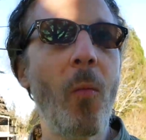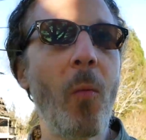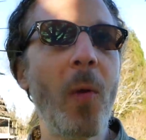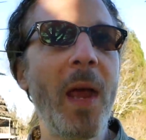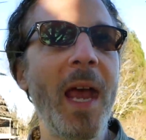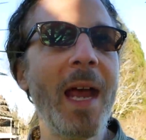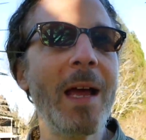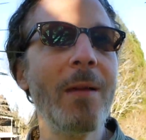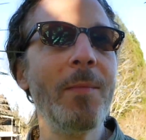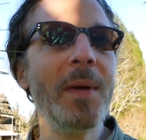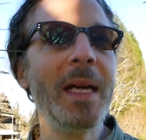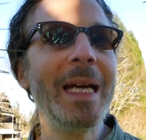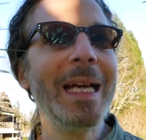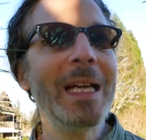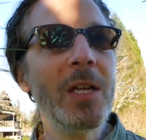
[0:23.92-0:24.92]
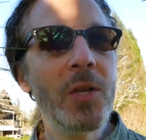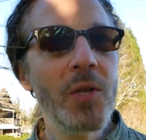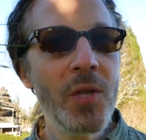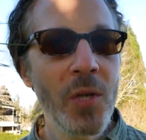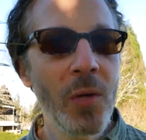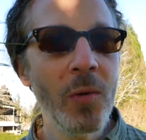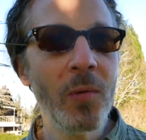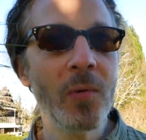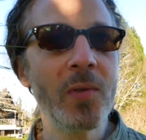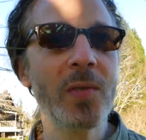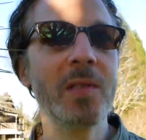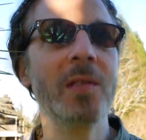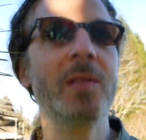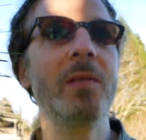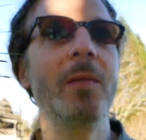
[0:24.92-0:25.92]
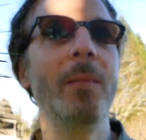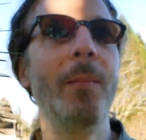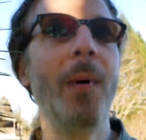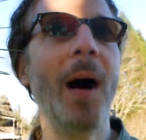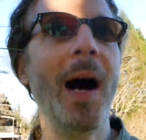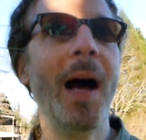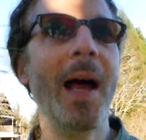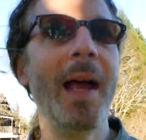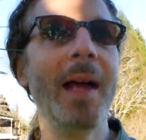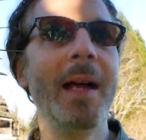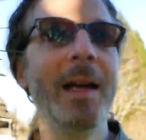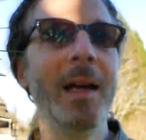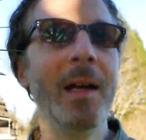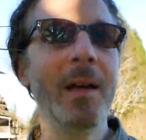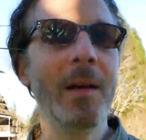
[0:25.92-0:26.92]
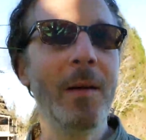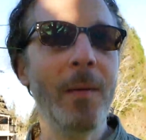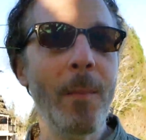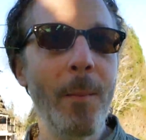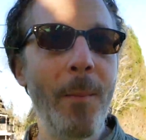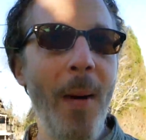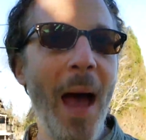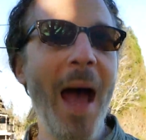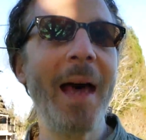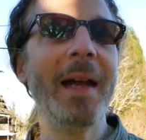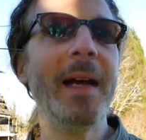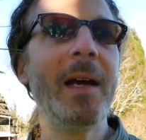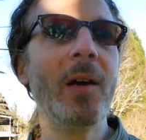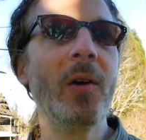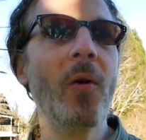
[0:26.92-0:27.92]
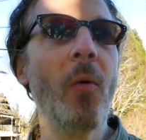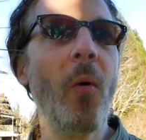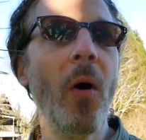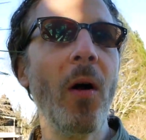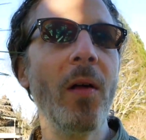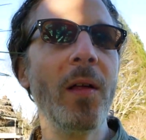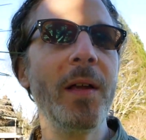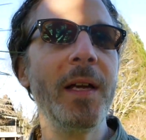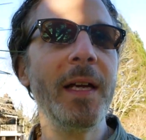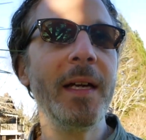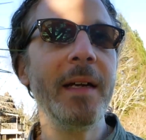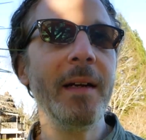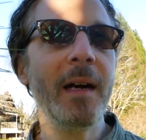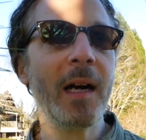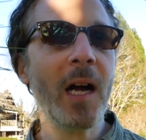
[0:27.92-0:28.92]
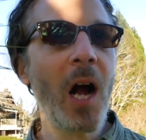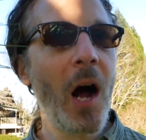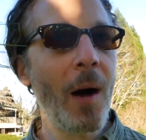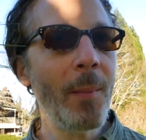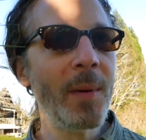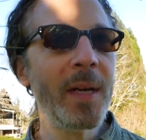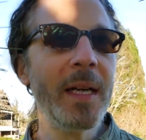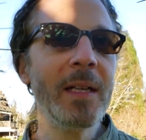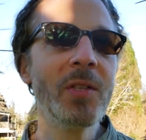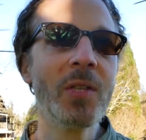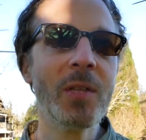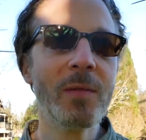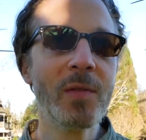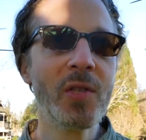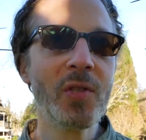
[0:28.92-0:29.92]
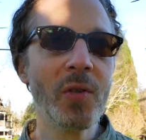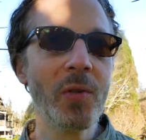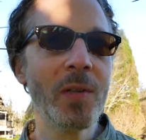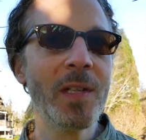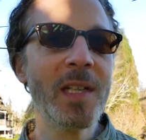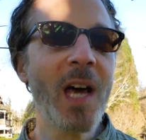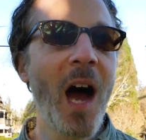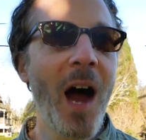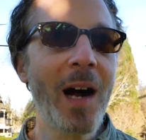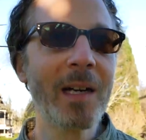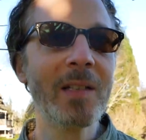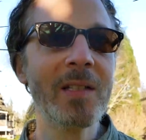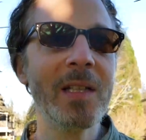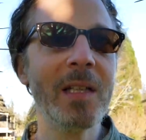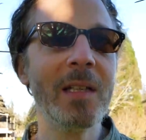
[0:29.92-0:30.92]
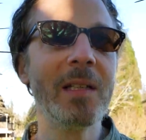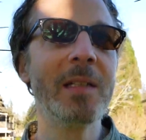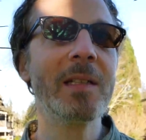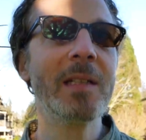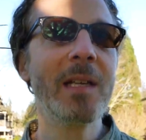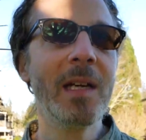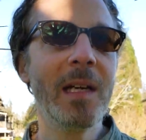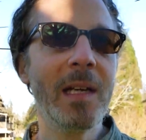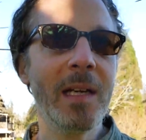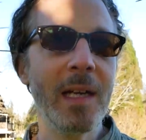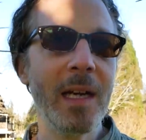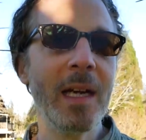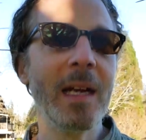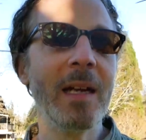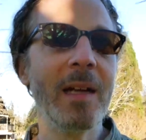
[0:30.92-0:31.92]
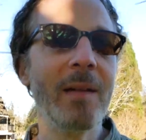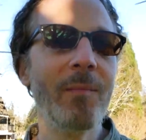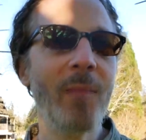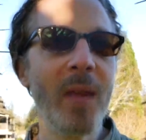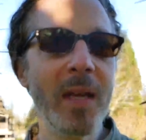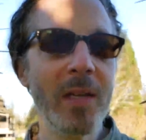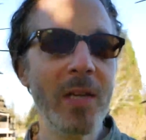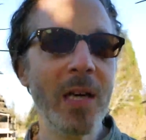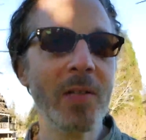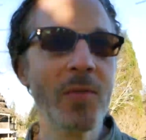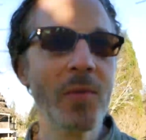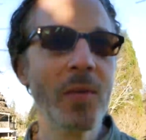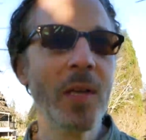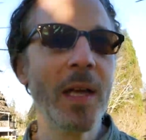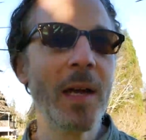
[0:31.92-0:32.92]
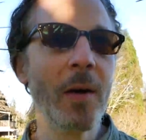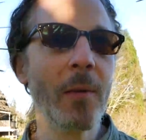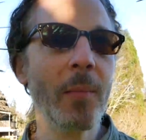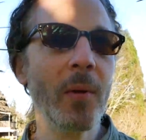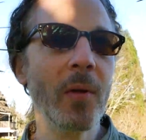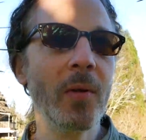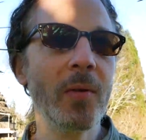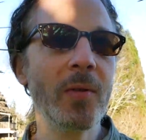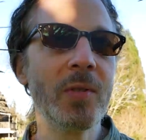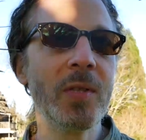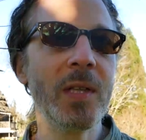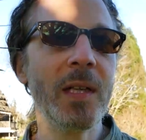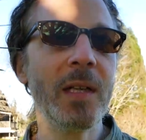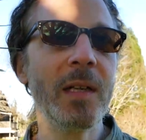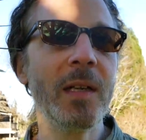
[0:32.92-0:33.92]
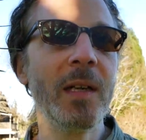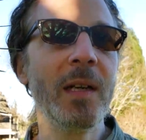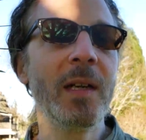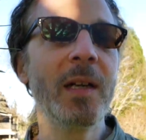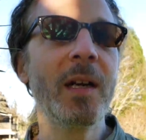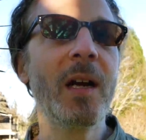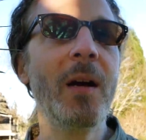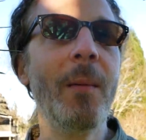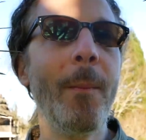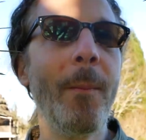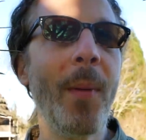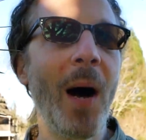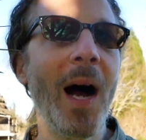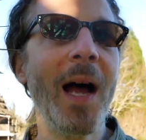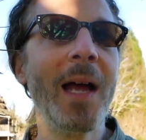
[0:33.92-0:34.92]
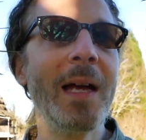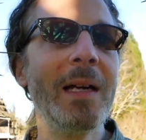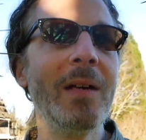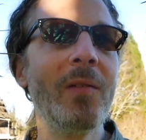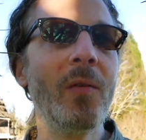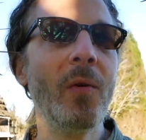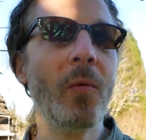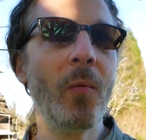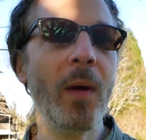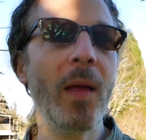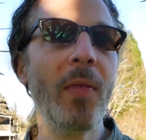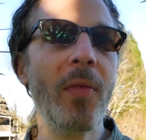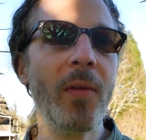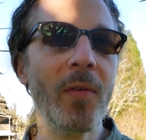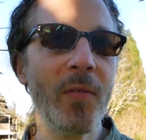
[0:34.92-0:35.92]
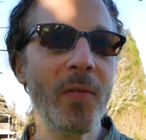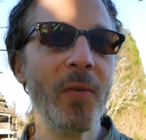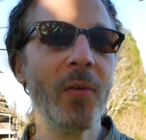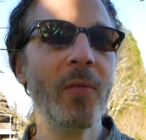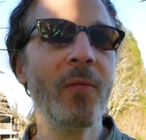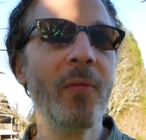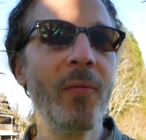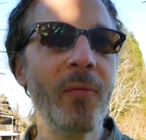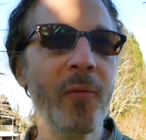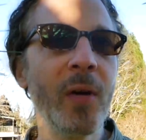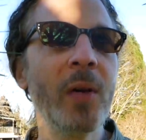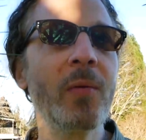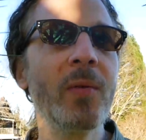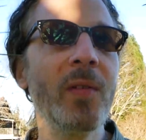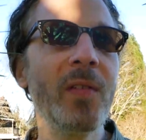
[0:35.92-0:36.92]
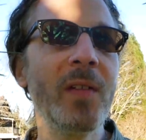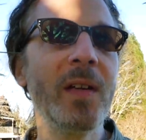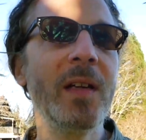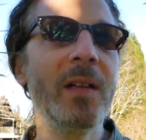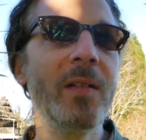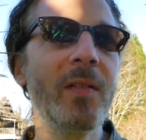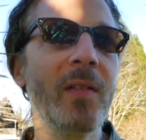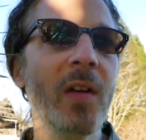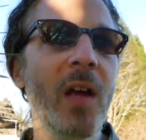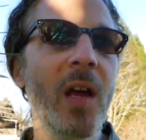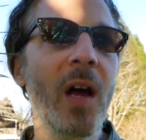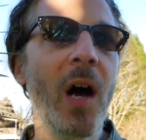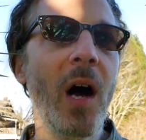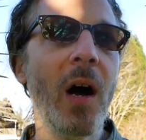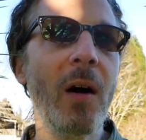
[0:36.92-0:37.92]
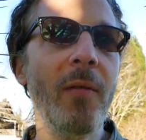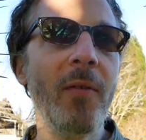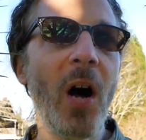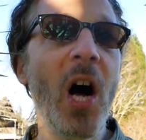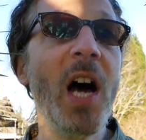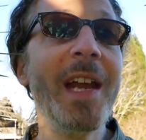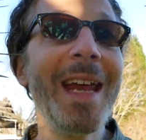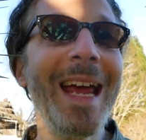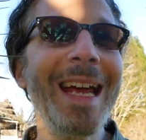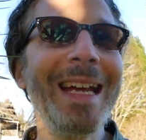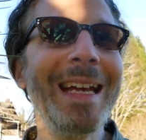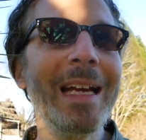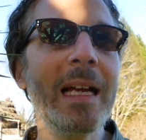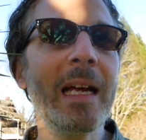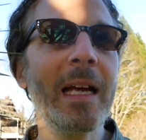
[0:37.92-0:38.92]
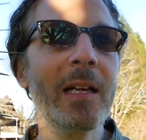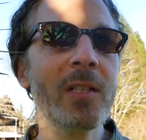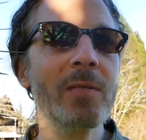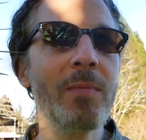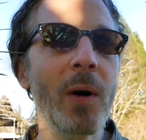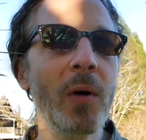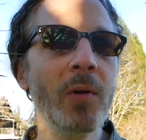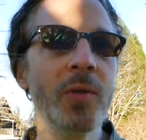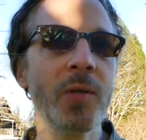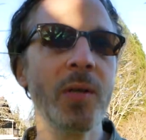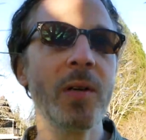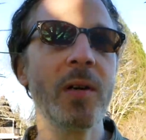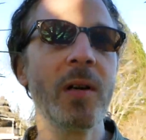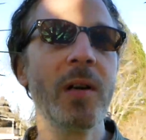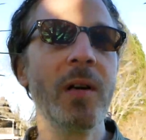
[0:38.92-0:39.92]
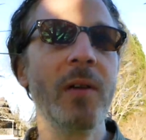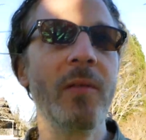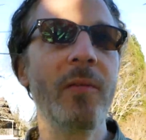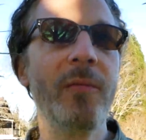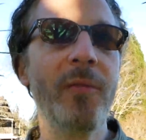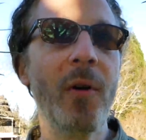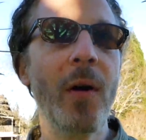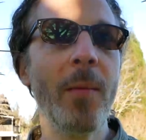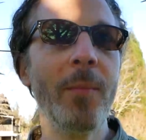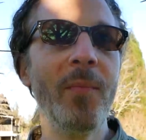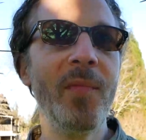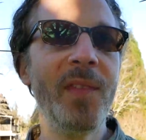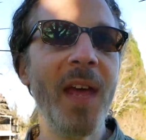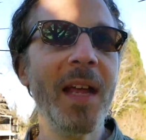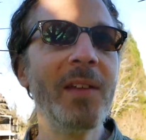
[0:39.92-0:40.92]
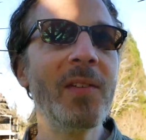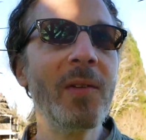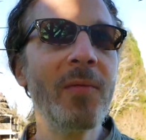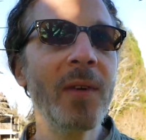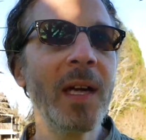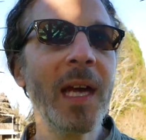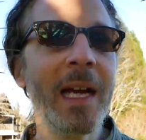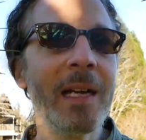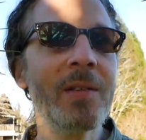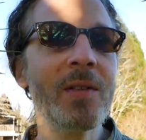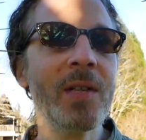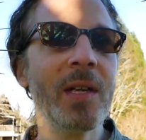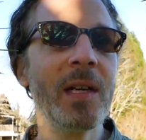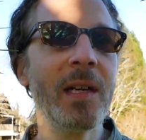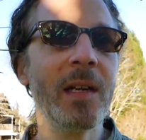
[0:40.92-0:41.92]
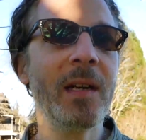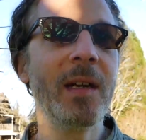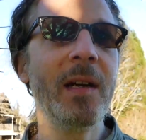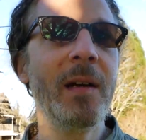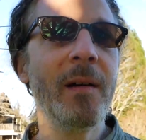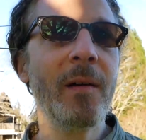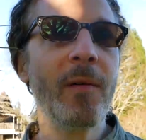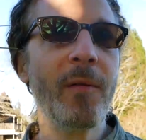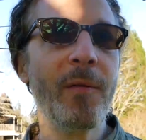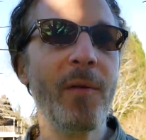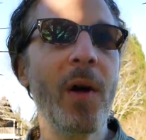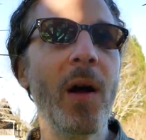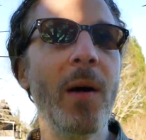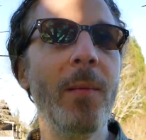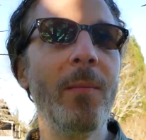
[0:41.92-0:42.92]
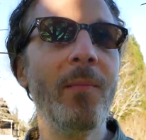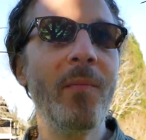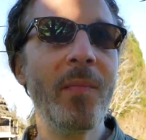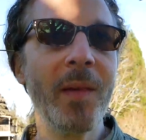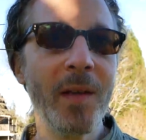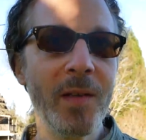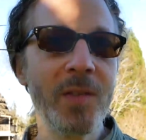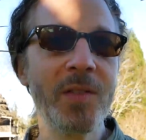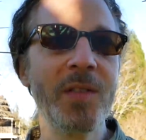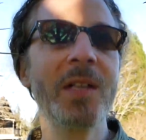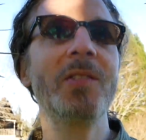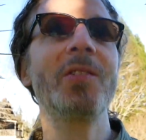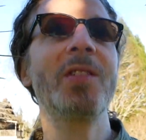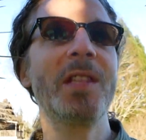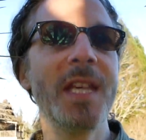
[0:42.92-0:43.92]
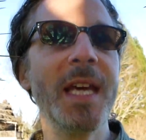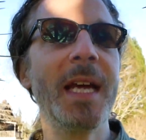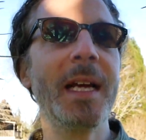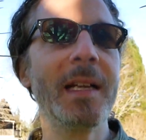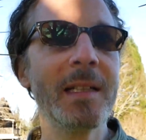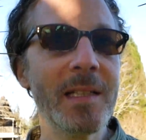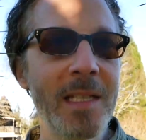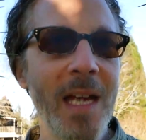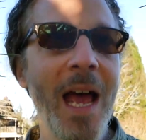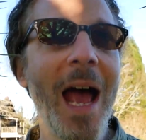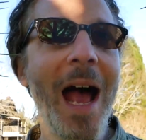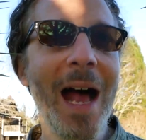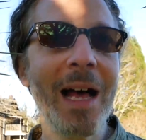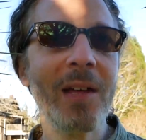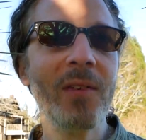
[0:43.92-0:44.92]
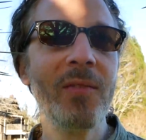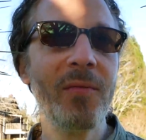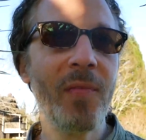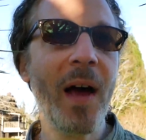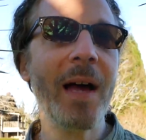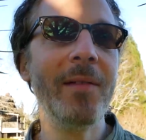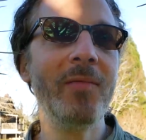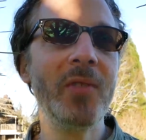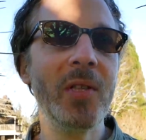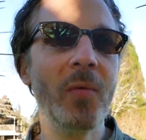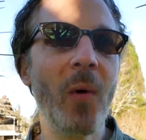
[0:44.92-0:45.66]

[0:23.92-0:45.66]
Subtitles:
can be induced by bad air quality, a combination of certain toxins in industrial air pollution, combined with certain frequencies of unending exposure from densification, from such things as 5G